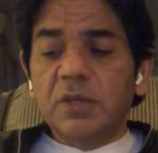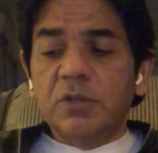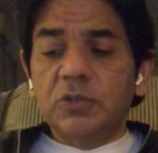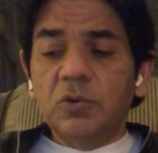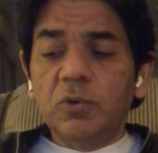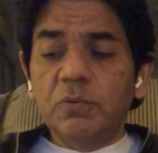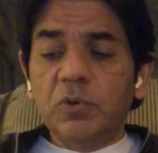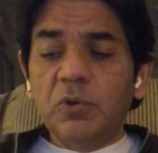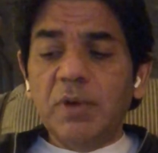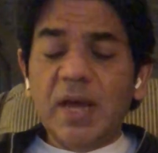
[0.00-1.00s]
So,
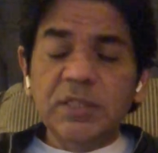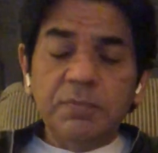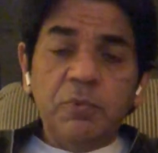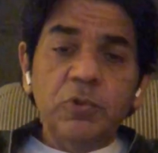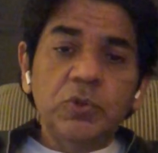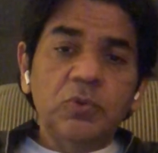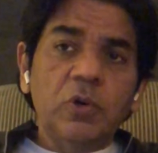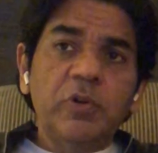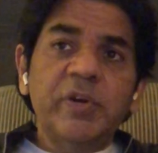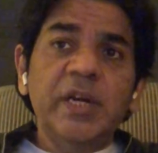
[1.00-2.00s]
as opposed to
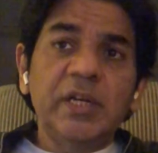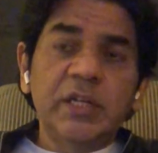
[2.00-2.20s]
autocratic